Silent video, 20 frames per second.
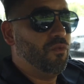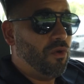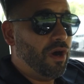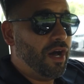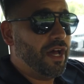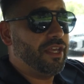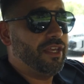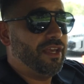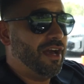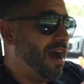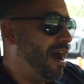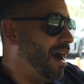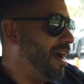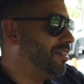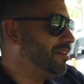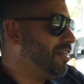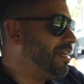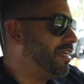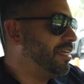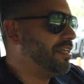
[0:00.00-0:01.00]
Why
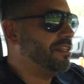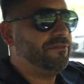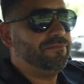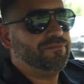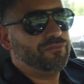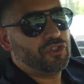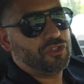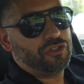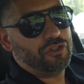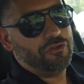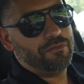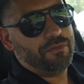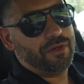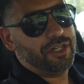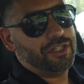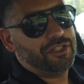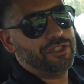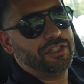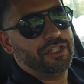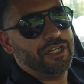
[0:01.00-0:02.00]
I like it so
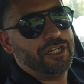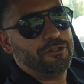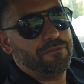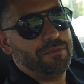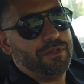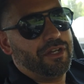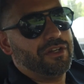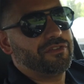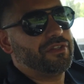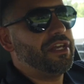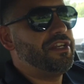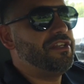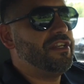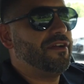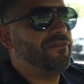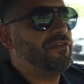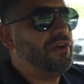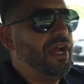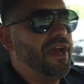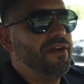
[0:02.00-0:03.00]
much is because I
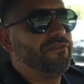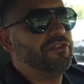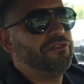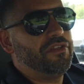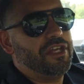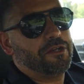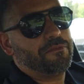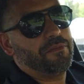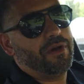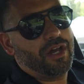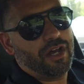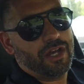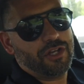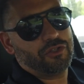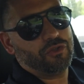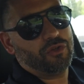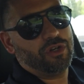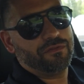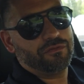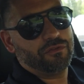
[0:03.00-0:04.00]
never have to take my
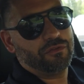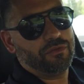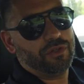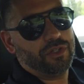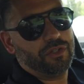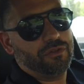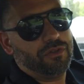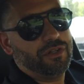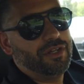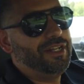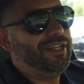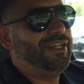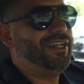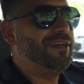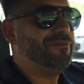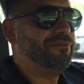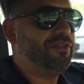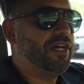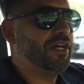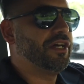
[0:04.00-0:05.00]
eyes off the road.
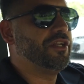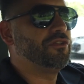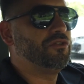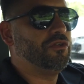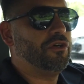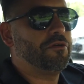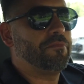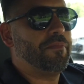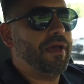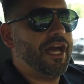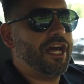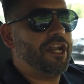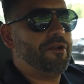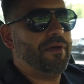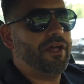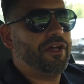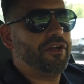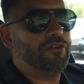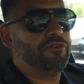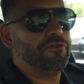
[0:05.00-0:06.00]
I'm not going to talk bad
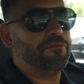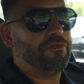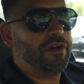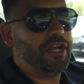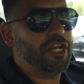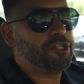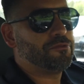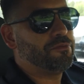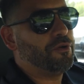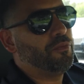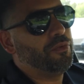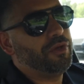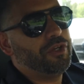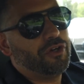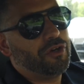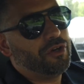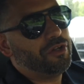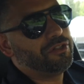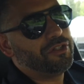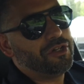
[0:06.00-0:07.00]
about other brands, but
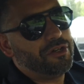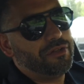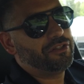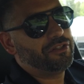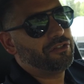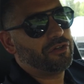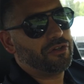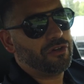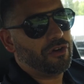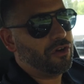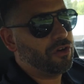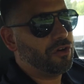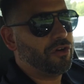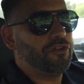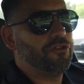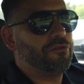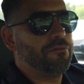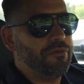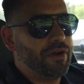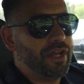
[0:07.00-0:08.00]
we all that there
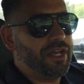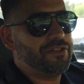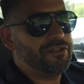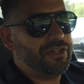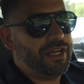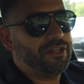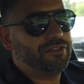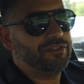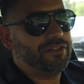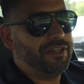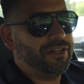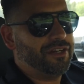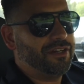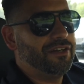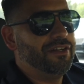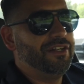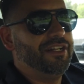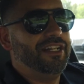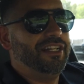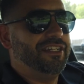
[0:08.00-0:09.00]
are other brands out
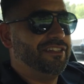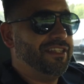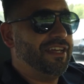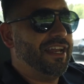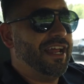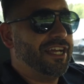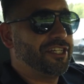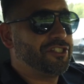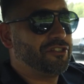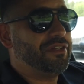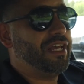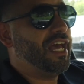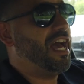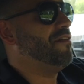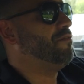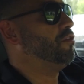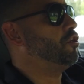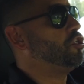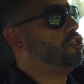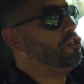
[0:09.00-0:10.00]
there that actually
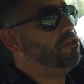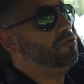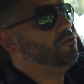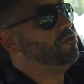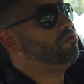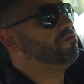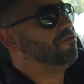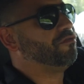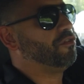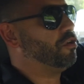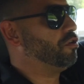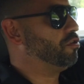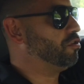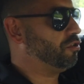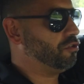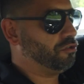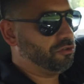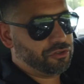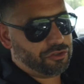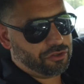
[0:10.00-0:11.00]
have a huge
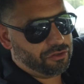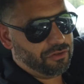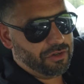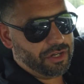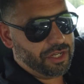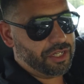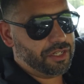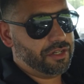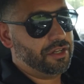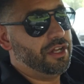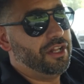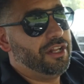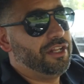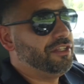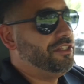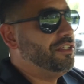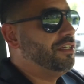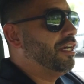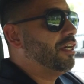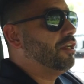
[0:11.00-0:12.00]
vertical screen.
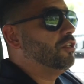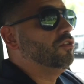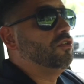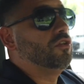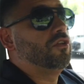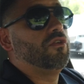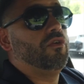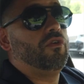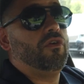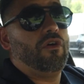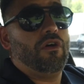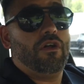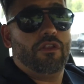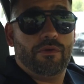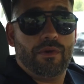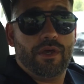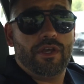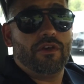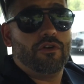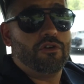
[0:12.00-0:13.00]
You got to look
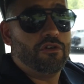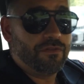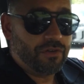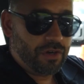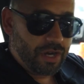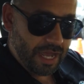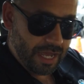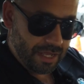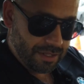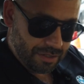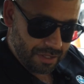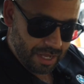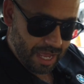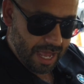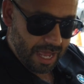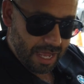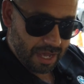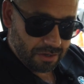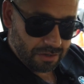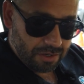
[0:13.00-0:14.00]
all the way over and
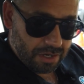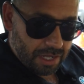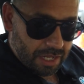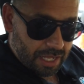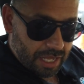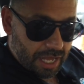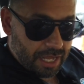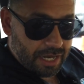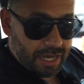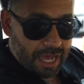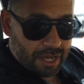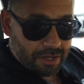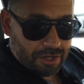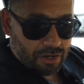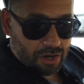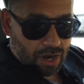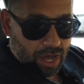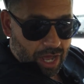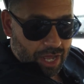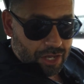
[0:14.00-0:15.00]
down, and now
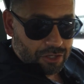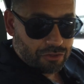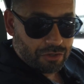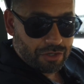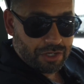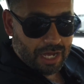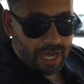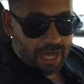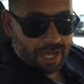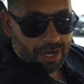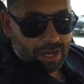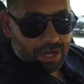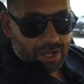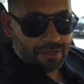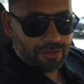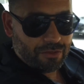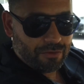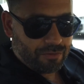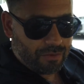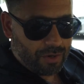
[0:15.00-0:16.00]
your eyes are not
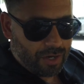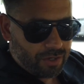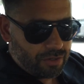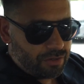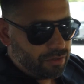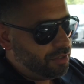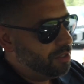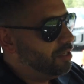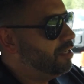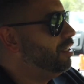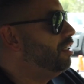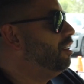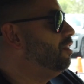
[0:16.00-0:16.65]
on the road.